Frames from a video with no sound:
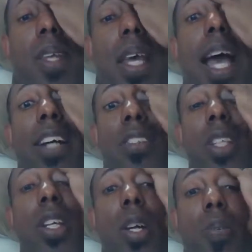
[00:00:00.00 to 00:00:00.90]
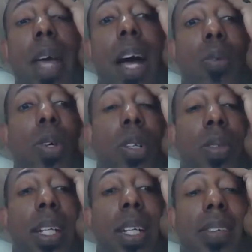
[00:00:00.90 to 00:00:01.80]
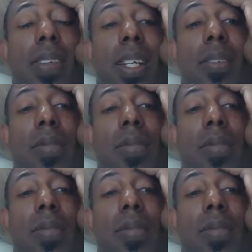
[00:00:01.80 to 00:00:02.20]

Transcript: Actually, no, I will create that second